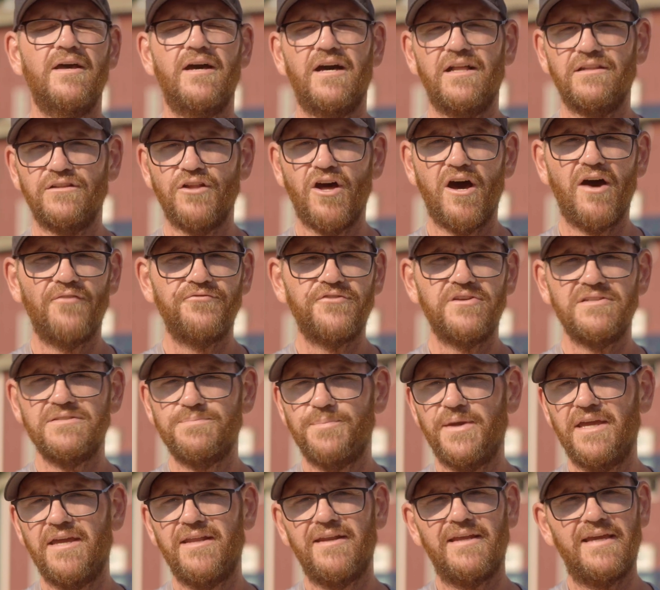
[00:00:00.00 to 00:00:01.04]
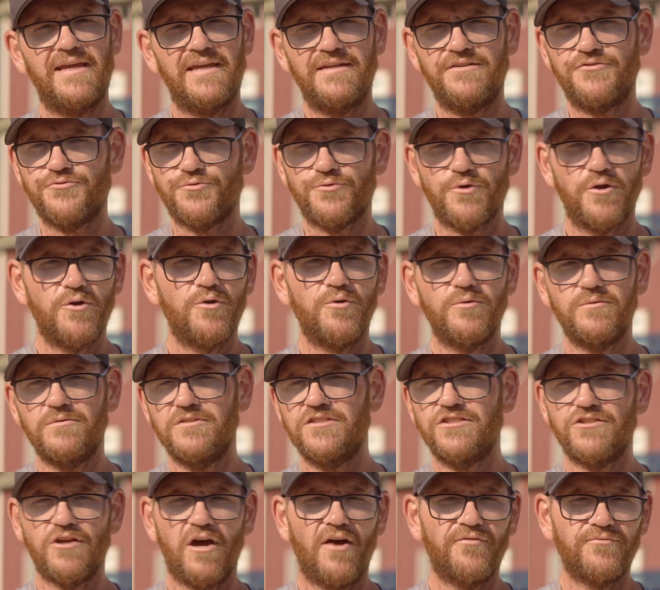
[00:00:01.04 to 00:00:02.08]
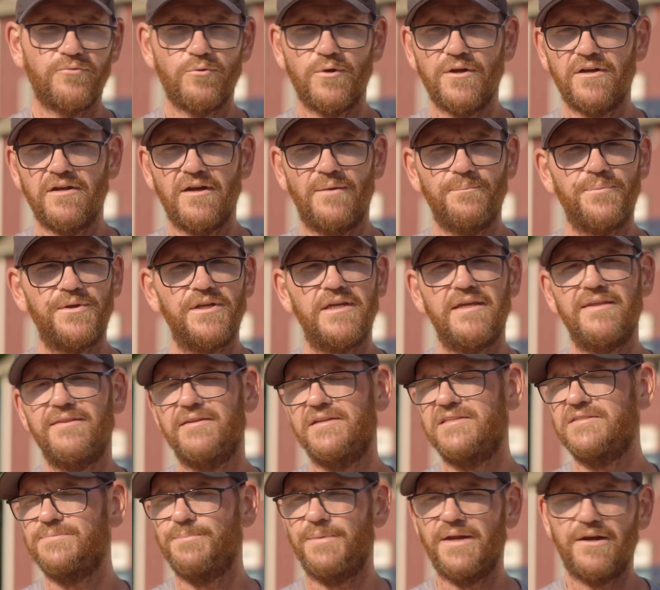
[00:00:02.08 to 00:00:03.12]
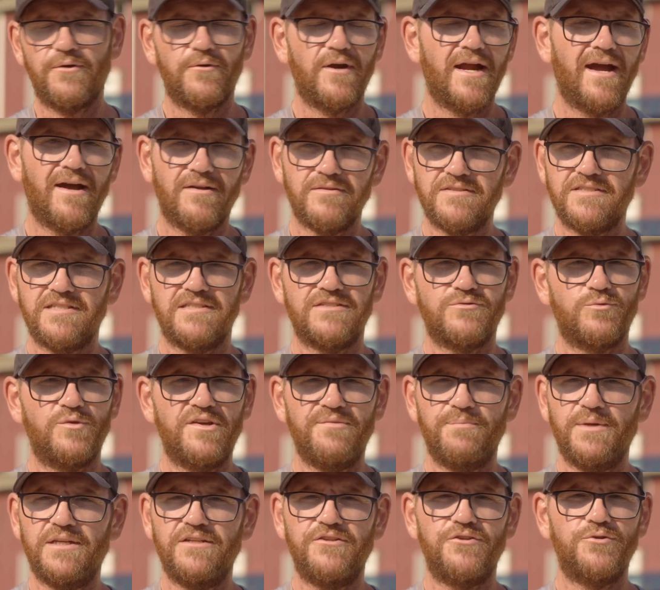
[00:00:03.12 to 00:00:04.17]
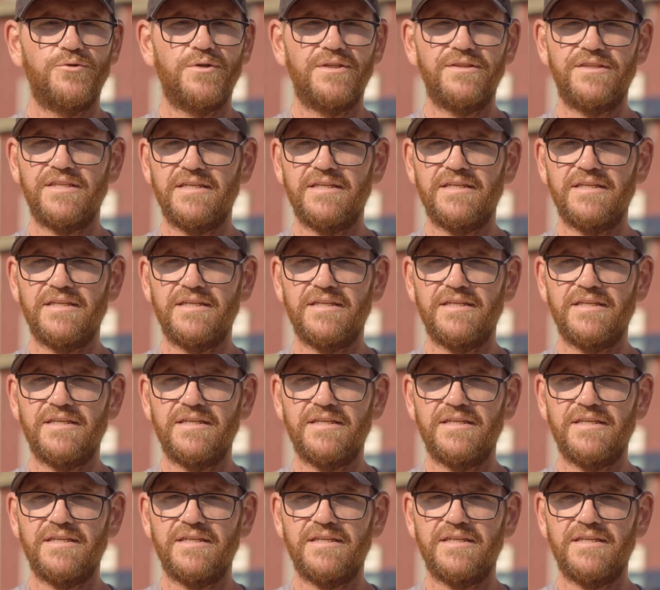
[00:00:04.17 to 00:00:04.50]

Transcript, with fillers: Aloft has been a drone software company that's been around since we've been doing